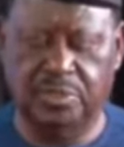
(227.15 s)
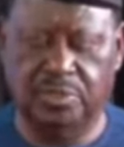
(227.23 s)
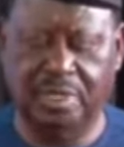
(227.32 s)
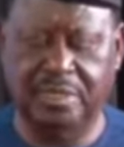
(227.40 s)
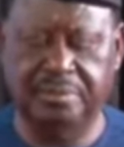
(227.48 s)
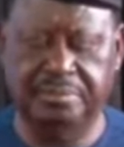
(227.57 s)

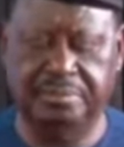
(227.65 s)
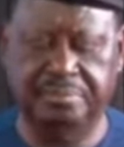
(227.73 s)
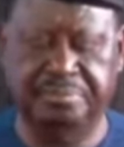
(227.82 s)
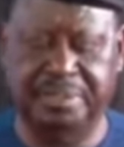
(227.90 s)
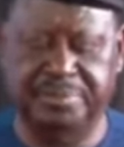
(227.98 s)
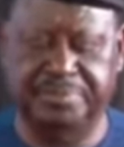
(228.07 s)
You're
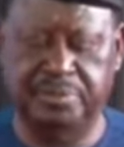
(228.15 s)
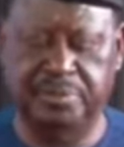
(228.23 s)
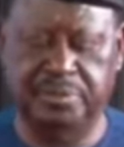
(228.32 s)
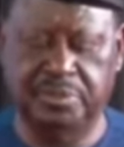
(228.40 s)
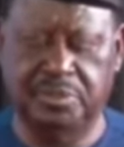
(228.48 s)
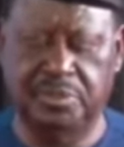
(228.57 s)
one
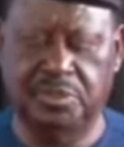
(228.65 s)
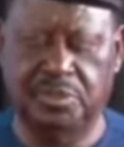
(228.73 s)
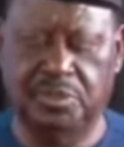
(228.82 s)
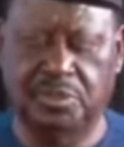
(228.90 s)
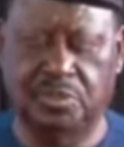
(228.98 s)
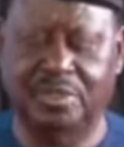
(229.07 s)
people
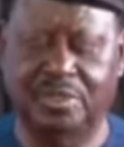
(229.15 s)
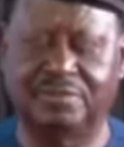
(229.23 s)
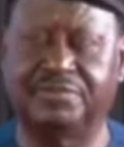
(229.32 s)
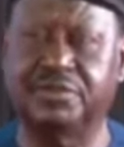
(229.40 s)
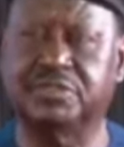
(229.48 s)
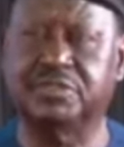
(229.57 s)

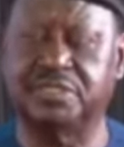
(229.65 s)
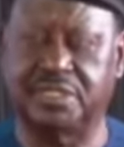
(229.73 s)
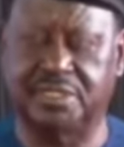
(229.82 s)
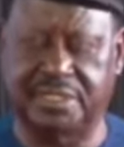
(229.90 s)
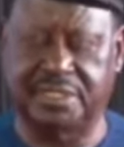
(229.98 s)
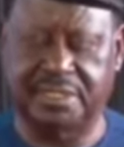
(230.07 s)
who
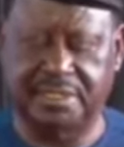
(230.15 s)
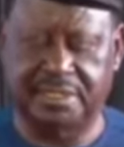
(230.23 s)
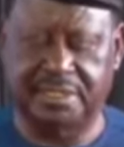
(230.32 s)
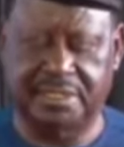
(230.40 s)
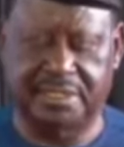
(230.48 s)
unfortunately